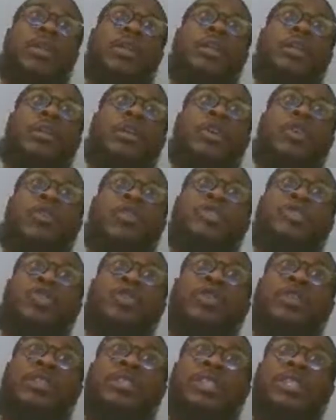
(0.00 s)
Nikola
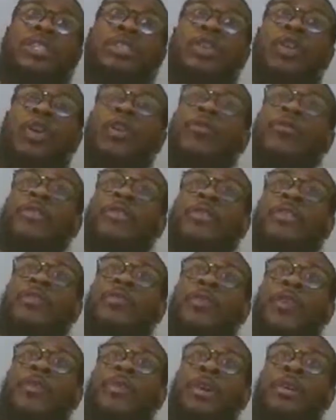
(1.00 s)
Jokic gets the
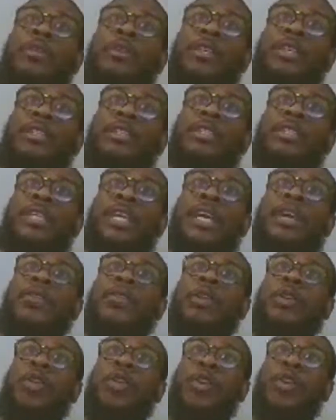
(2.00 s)
offensive rebound, gets it to
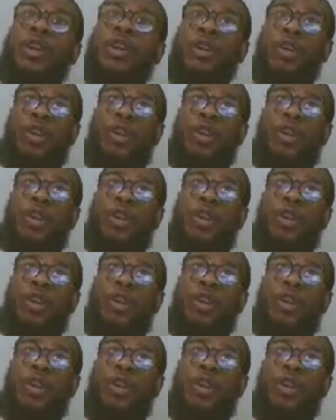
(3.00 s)
Aaron Gordon.